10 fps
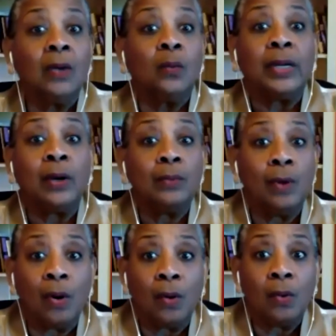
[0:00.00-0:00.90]
We don't
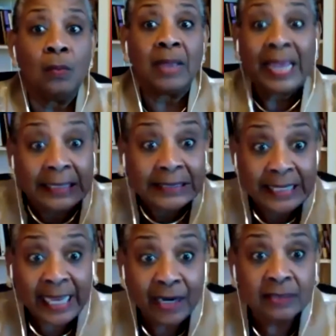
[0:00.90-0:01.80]
know, and it
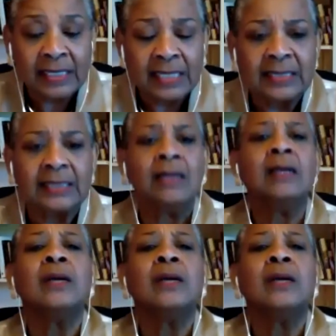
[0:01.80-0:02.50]
scares us.